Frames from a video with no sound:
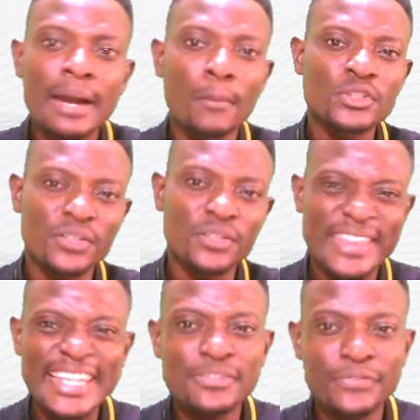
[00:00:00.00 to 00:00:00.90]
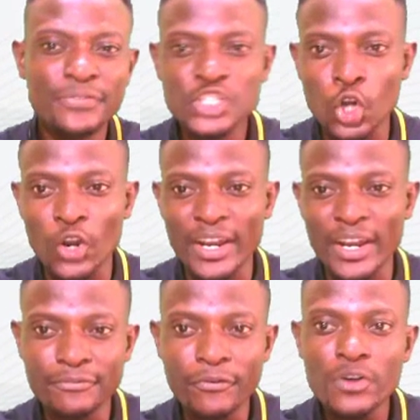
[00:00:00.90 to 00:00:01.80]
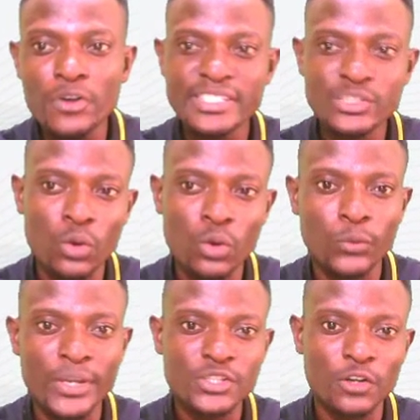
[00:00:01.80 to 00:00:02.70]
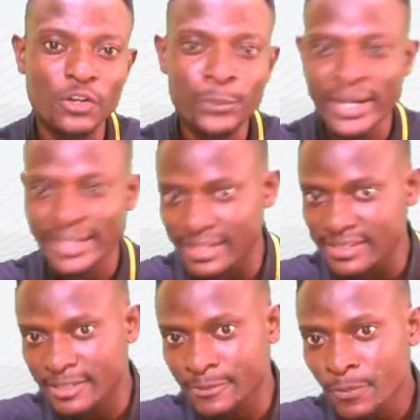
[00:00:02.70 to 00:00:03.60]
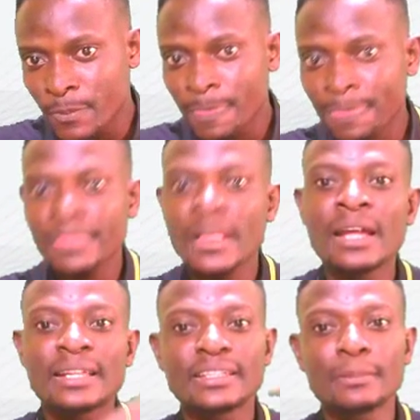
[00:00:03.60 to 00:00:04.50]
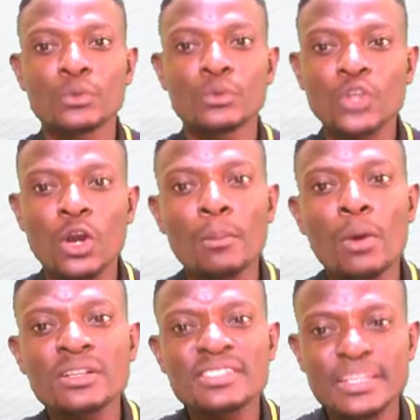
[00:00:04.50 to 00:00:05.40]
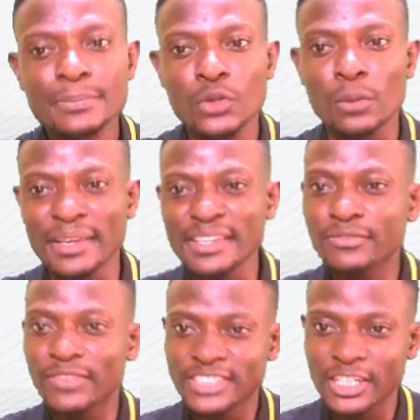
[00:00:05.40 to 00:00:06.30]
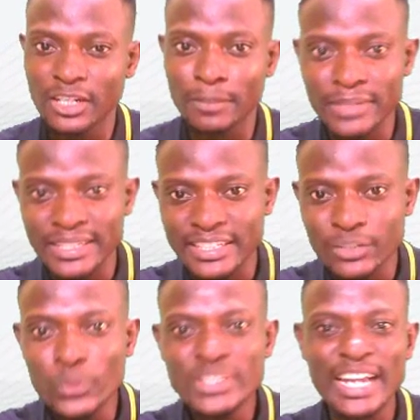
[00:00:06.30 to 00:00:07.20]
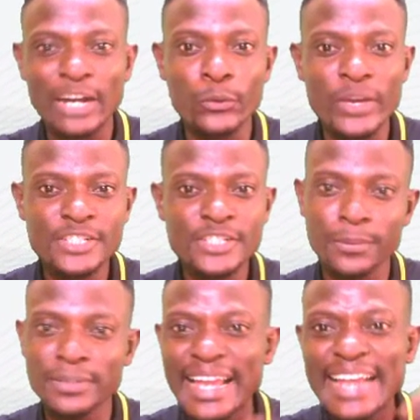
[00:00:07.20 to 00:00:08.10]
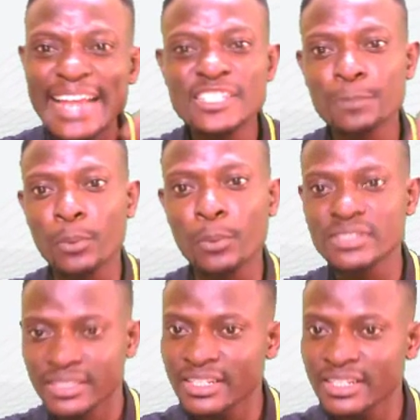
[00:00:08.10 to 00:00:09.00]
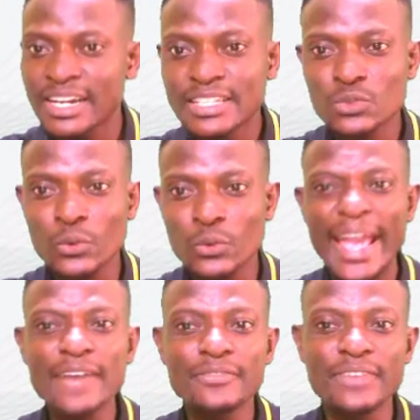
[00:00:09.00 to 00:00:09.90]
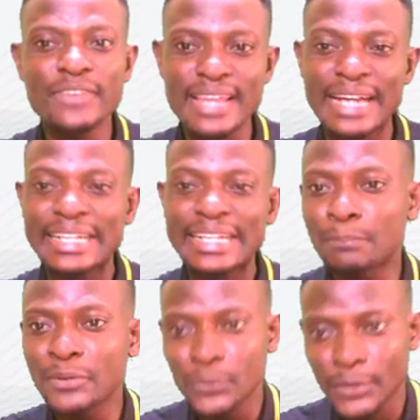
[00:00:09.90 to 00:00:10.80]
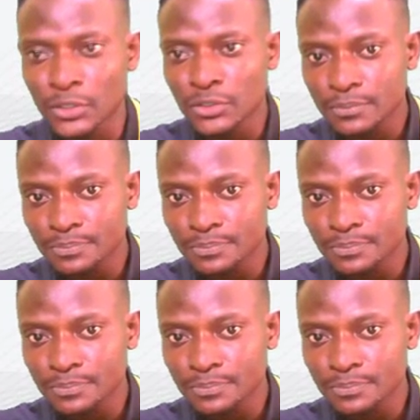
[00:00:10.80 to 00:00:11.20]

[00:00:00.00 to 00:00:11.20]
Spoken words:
Most of these feature in the first 12 weeks of pregnancy. The most common symptom is vaginal bleeding, which can range from light spotting to heavier than a period.